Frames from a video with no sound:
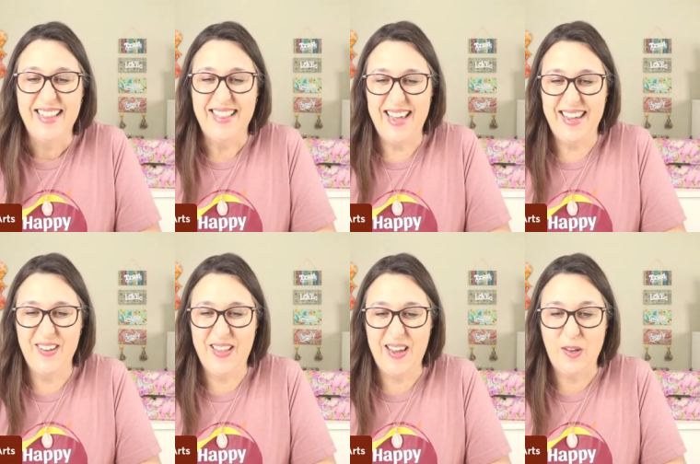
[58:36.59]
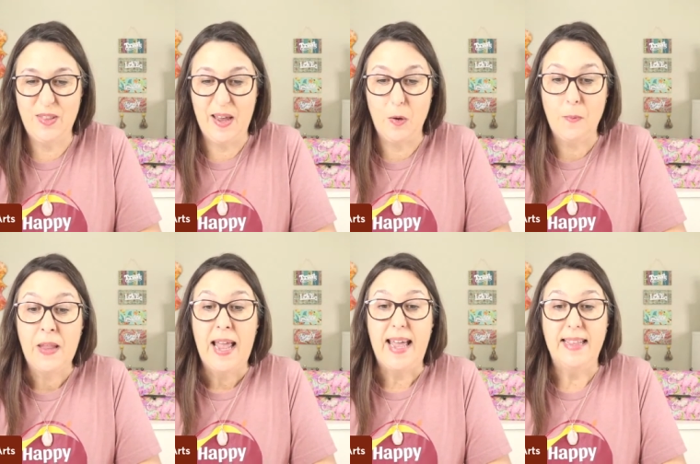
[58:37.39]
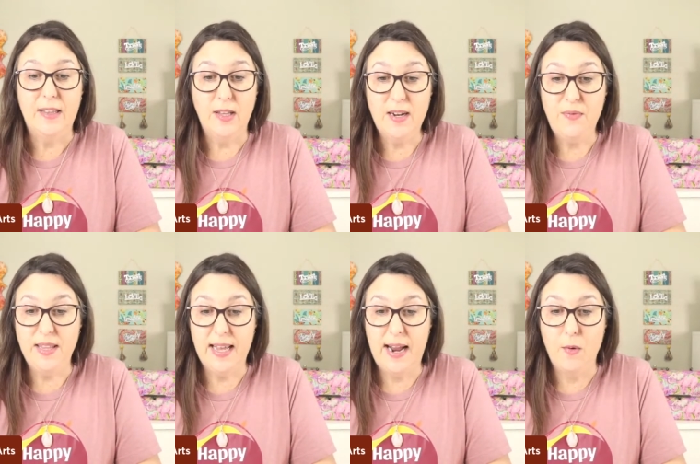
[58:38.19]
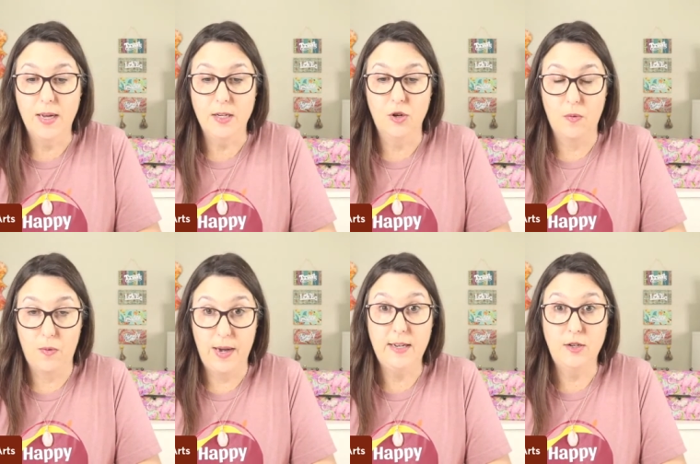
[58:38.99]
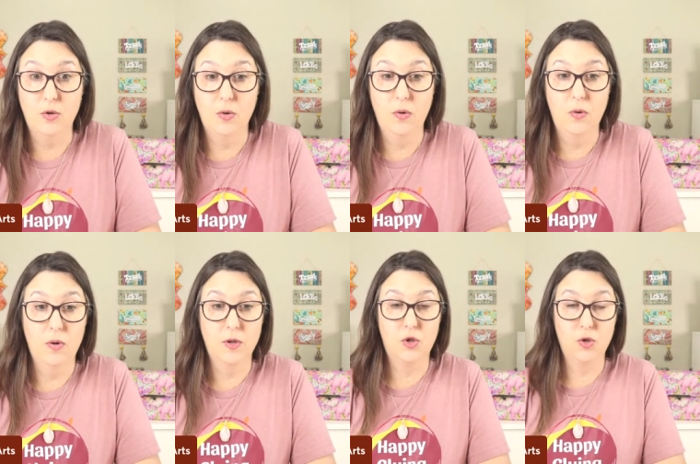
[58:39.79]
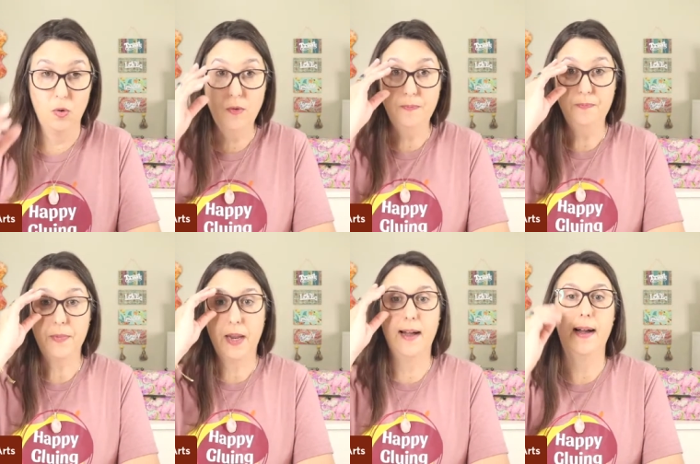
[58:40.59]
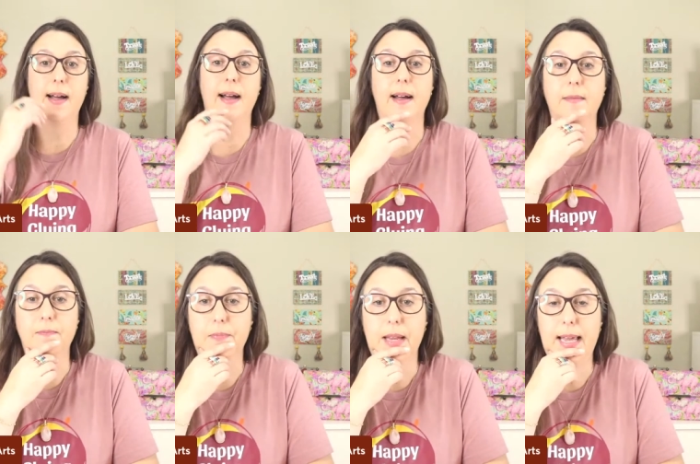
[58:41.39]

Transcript: thank you thank you thank you and another thing that i want to really to do soon um,